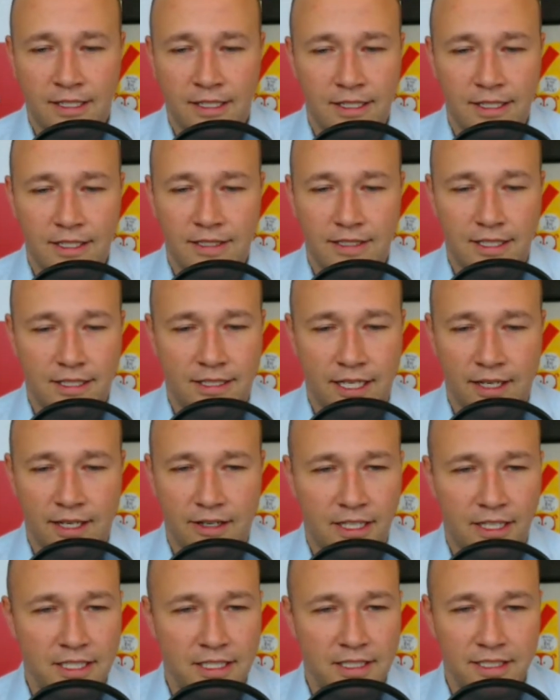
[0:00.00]
It's the
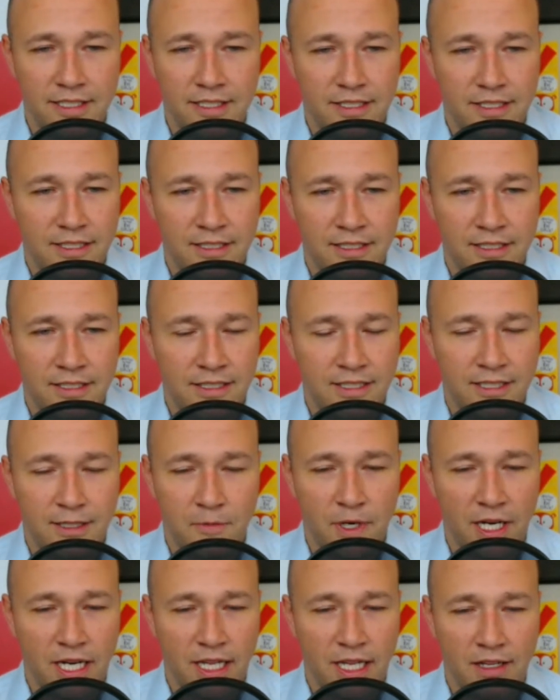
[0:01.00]
terrorists. It's the
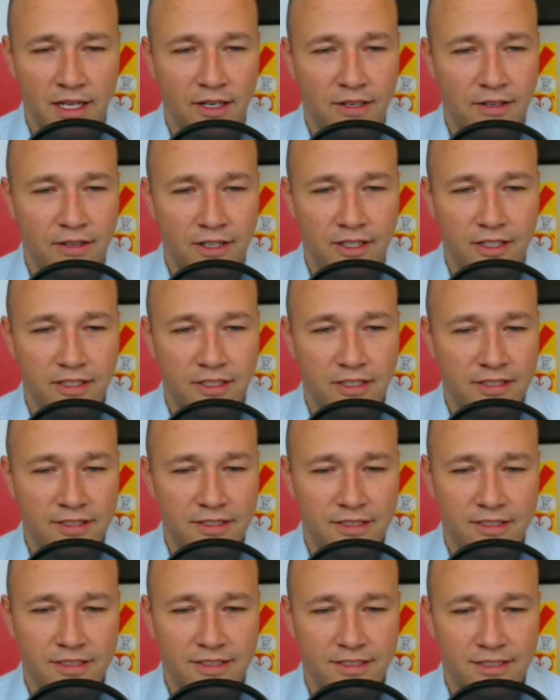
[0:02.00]
money
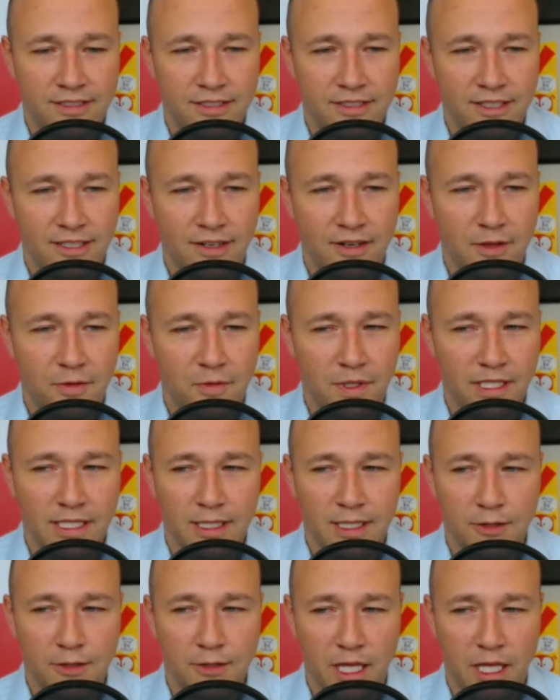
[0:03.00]
launderers. They're the ones
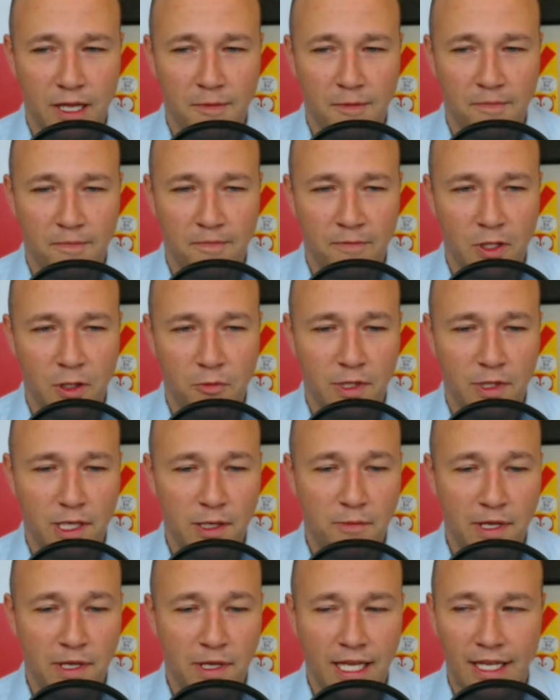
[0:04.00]
to blame. Don't
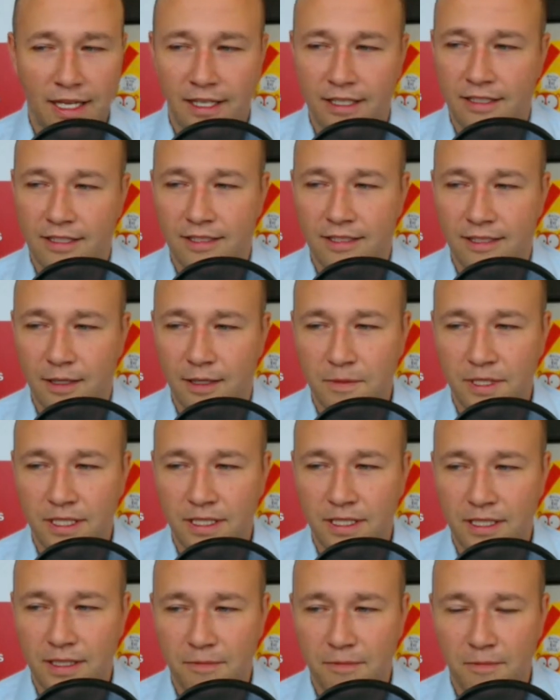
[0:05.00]
blame me. I'm
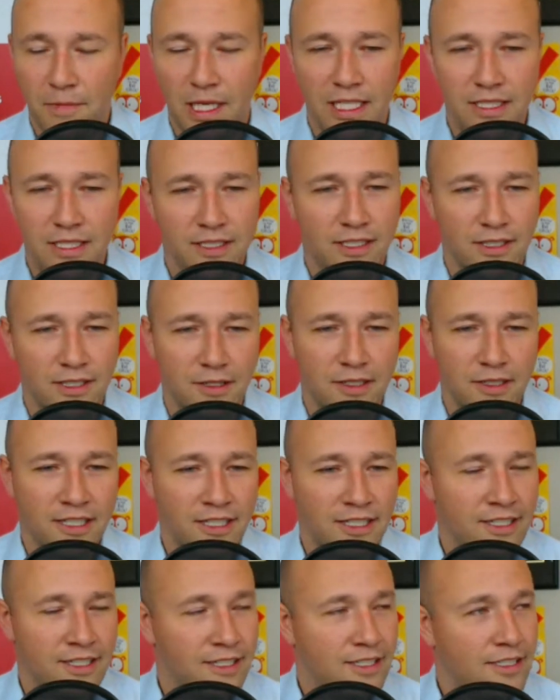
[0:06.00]
just the messenger.
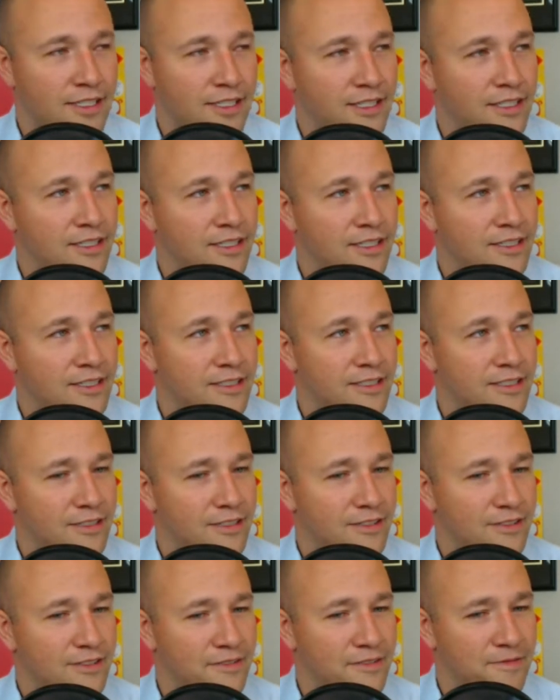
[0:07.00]

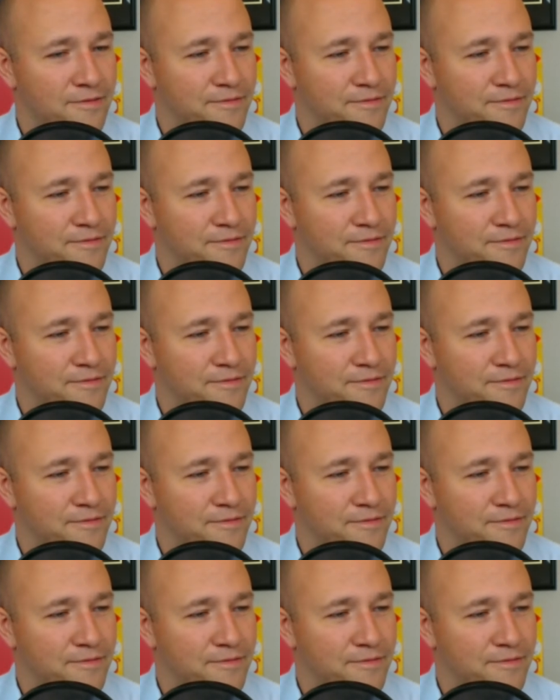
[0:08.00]
So.